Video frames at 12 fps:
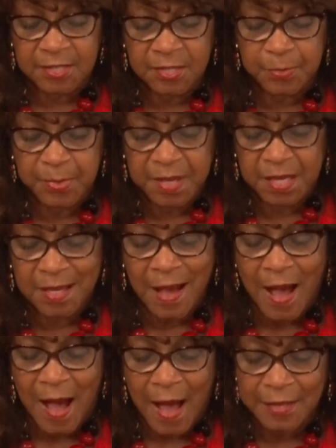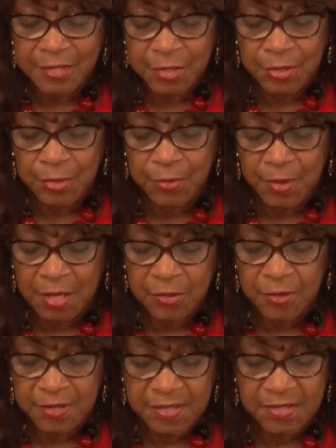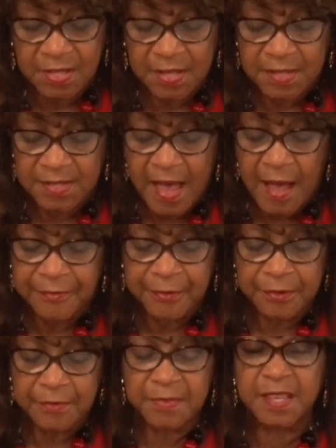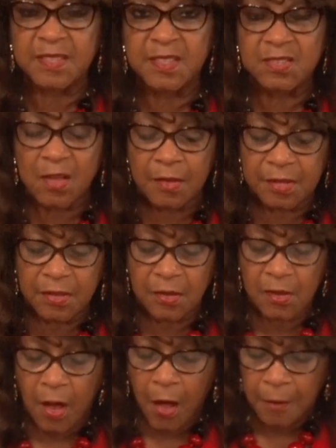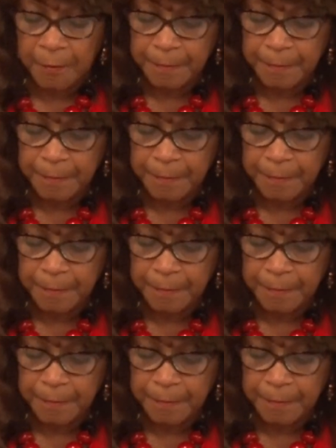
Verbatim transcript: to be God to you and your descendants after. This is under the law.